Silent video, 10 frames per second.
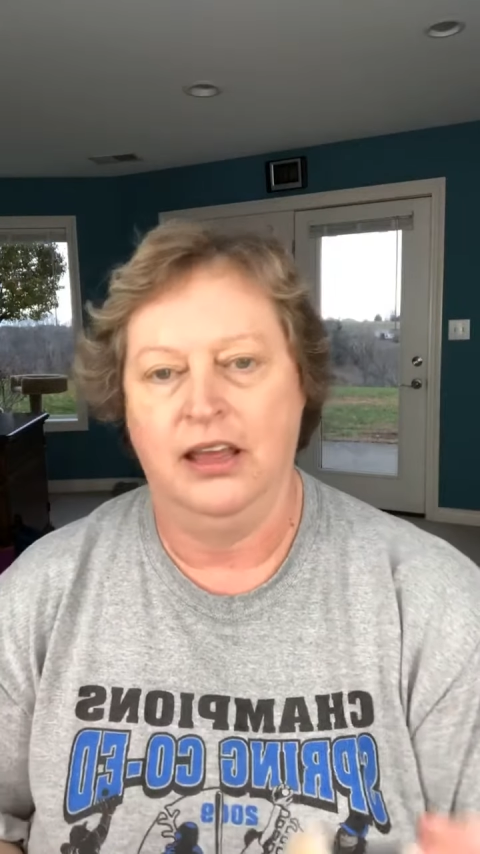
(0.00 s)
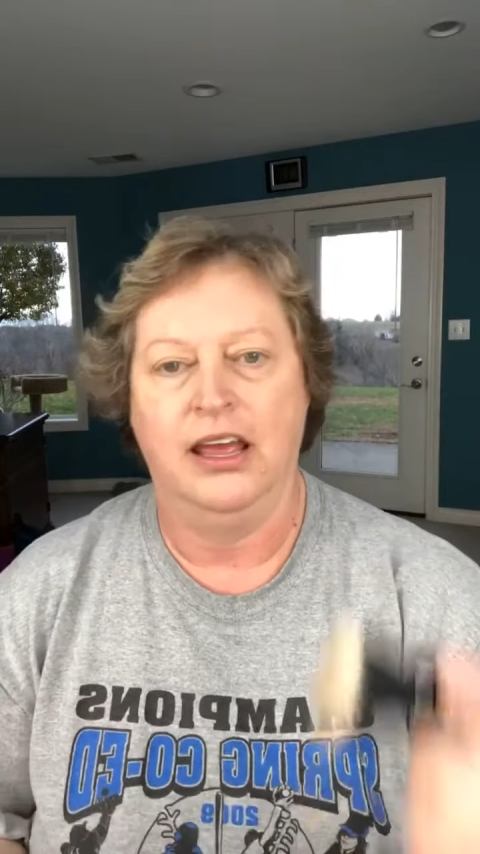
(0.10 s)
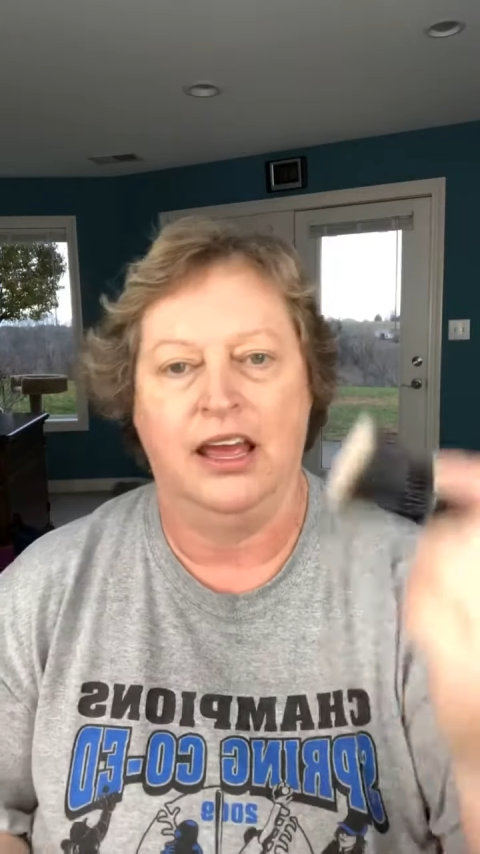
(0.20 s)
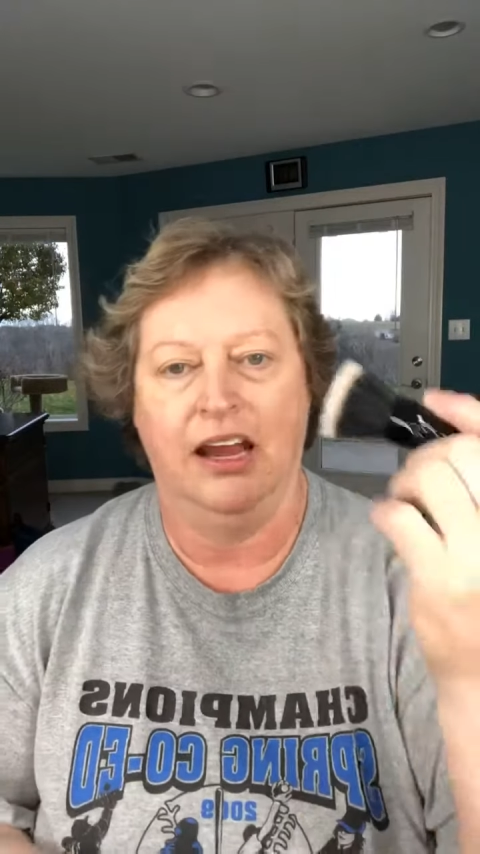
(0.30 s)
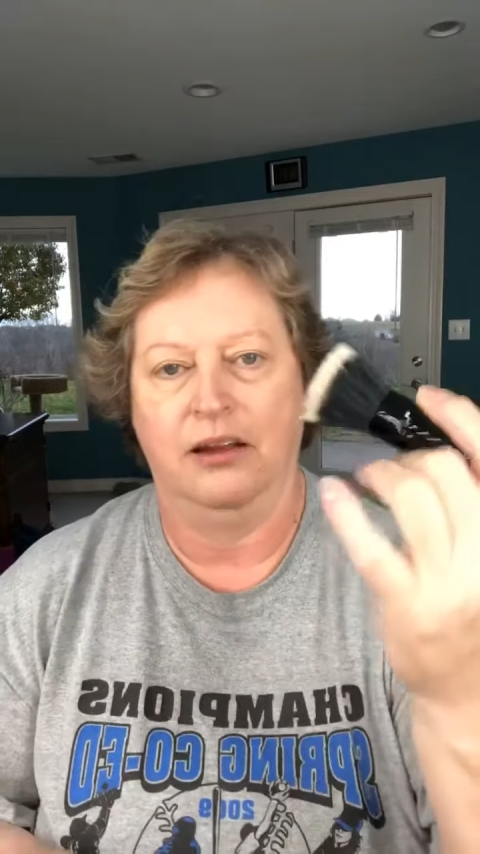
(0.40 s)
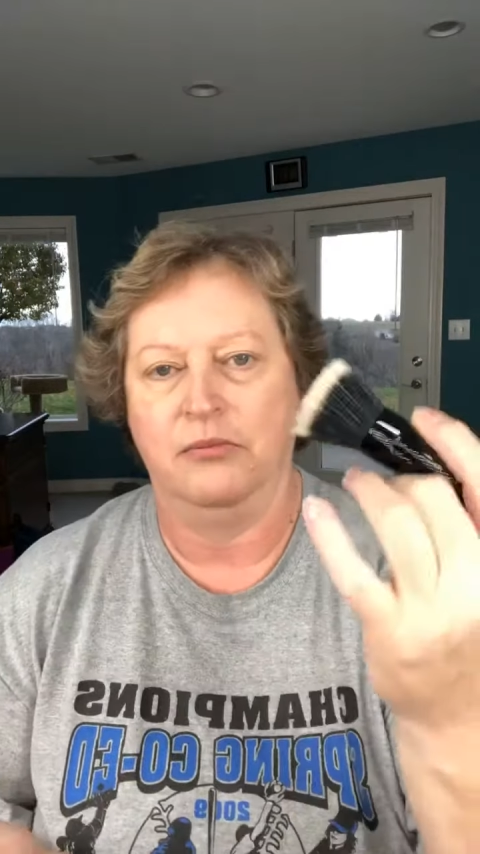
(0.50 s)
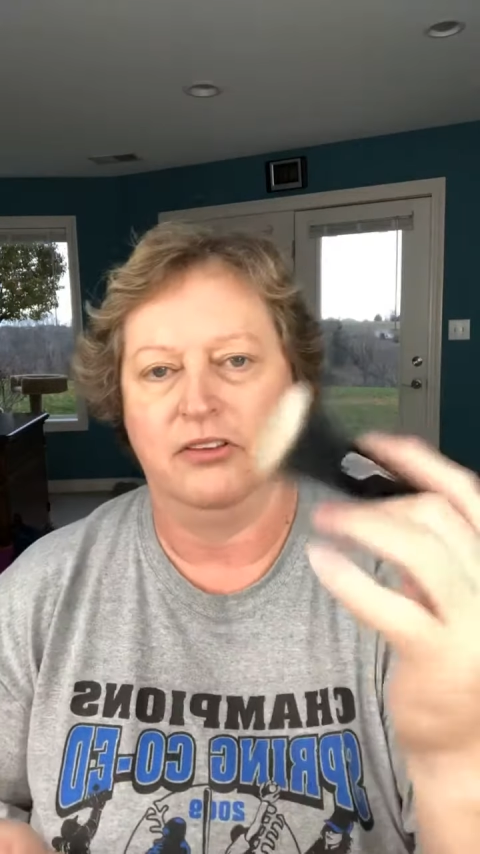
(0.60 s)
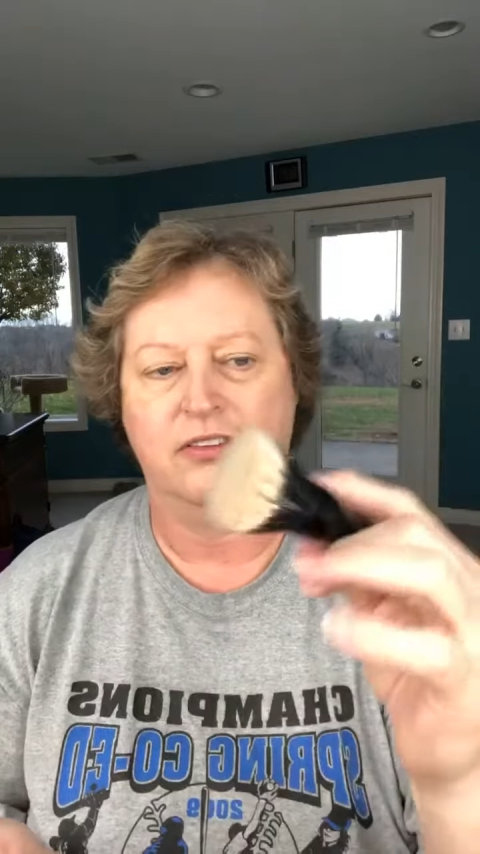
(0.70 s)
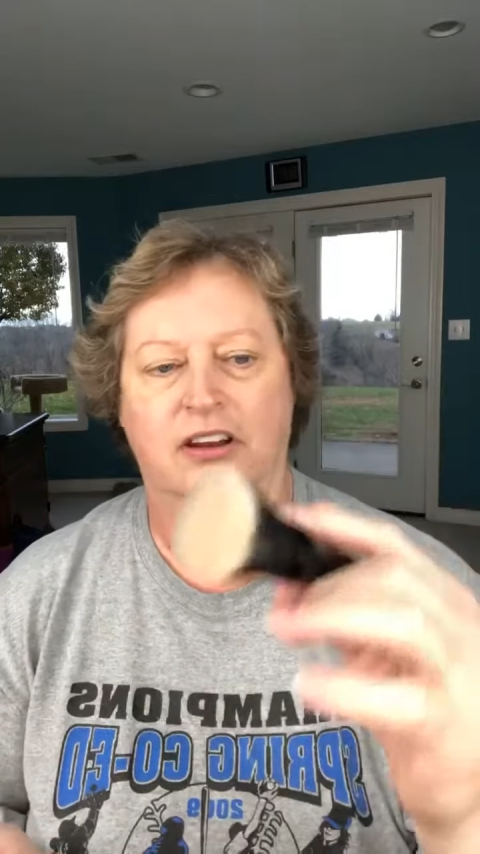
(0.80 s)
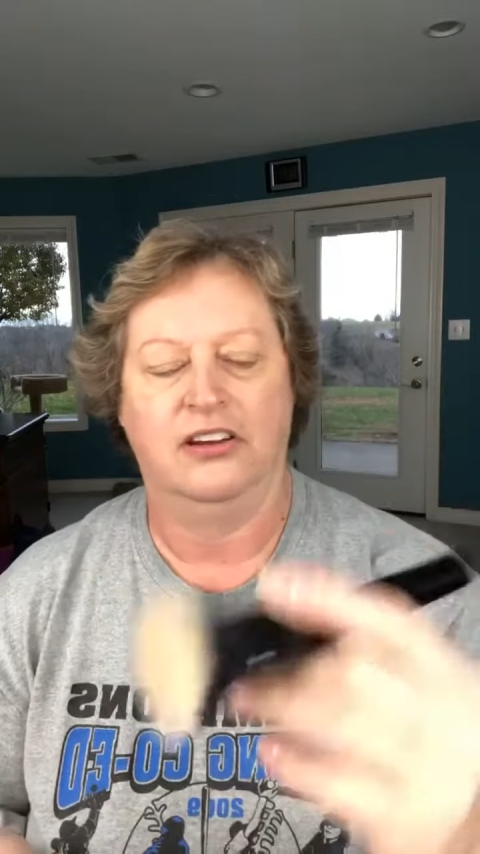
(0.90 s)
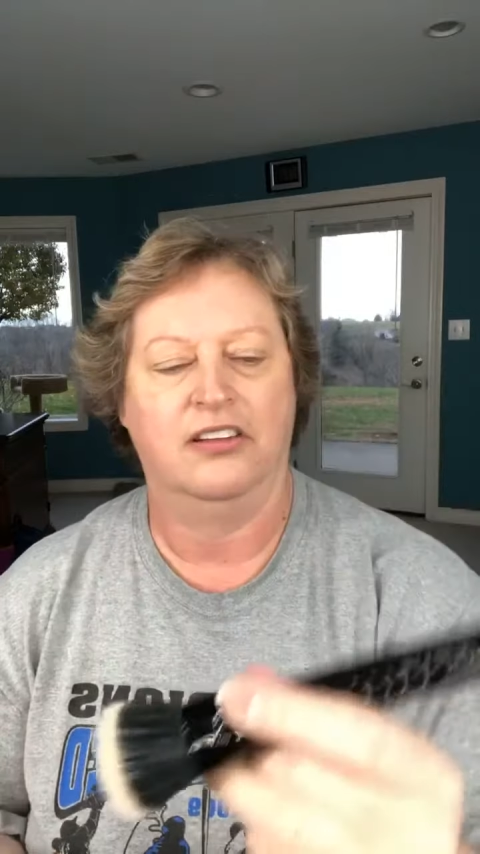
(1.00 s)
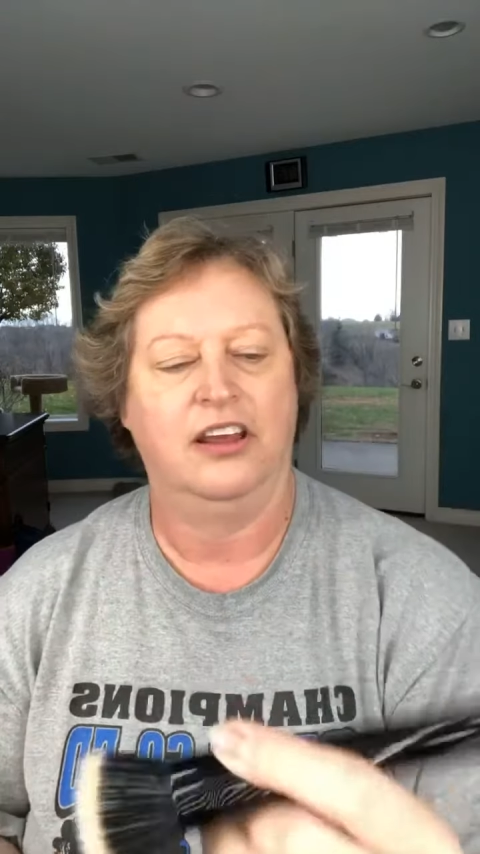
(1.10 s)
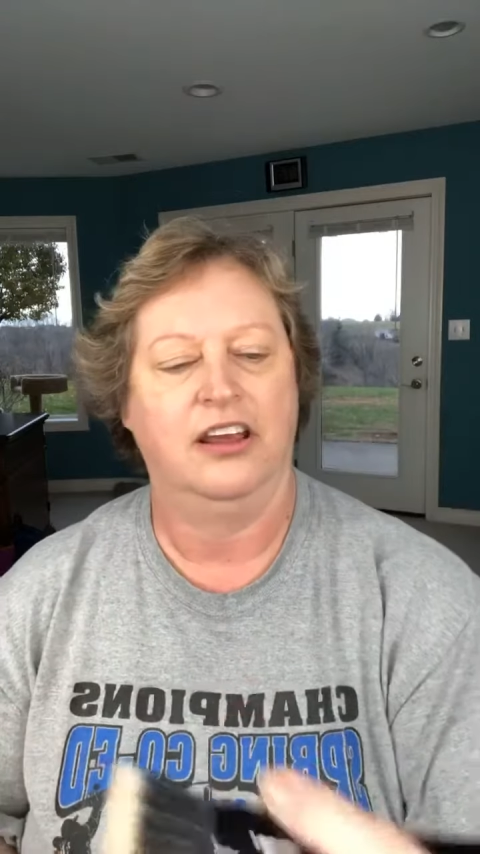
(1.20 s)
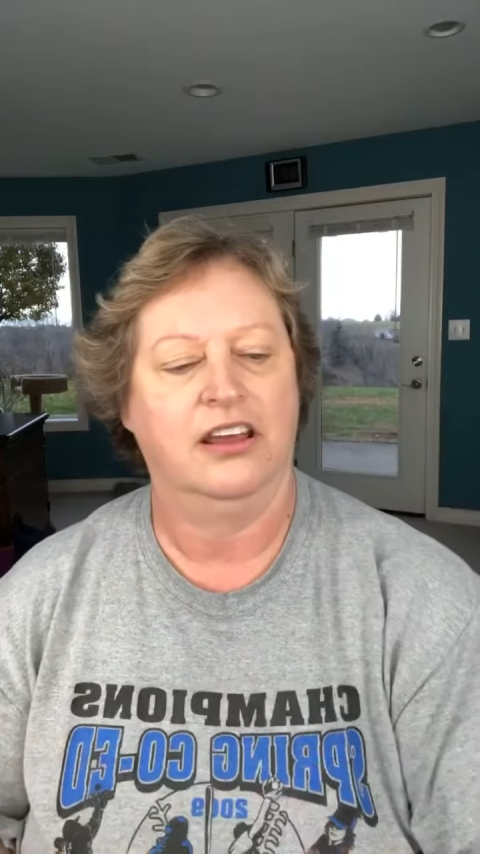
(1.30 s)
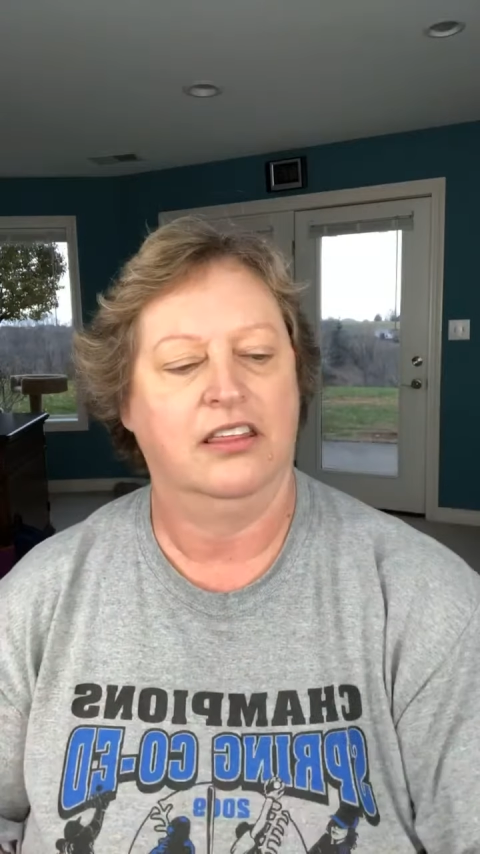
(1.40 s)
And I'm just going to take,